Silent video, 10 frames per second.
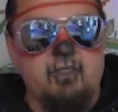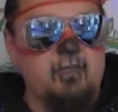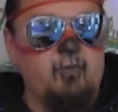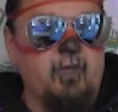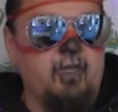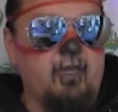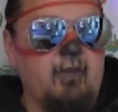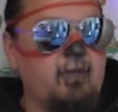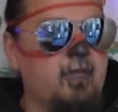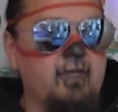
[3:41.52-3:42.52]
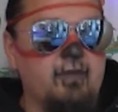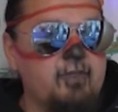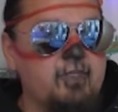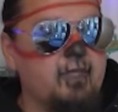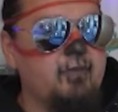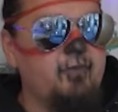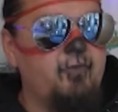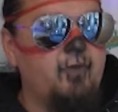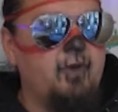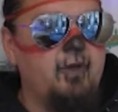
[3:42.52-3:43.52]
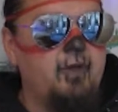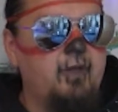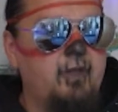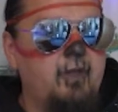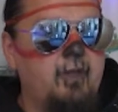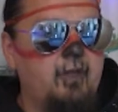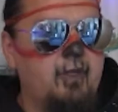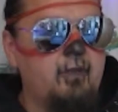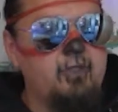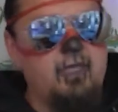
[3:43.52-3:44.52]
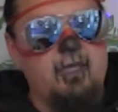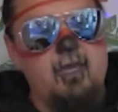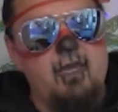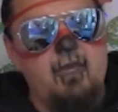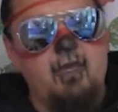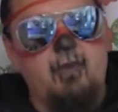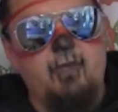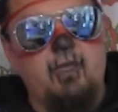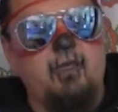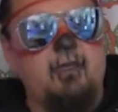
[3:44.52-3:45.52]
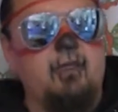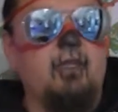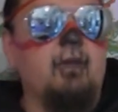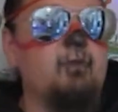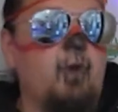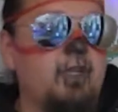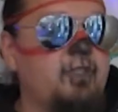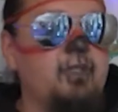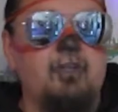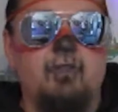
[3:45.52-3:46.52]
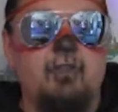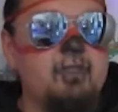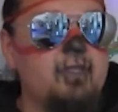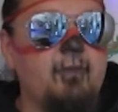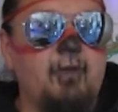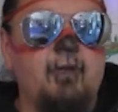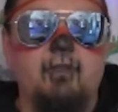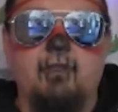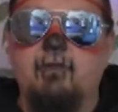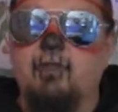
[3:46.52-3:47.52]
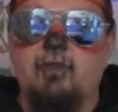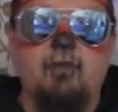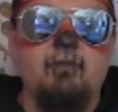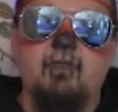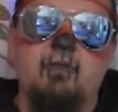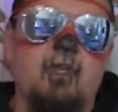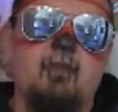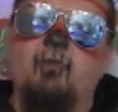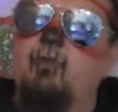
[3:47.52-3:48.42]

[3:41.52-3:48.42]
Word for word: Sleepaway Camp. I'd never seen it before. And I was like, yeah, man. And I was watching it during the summer. But, you know, the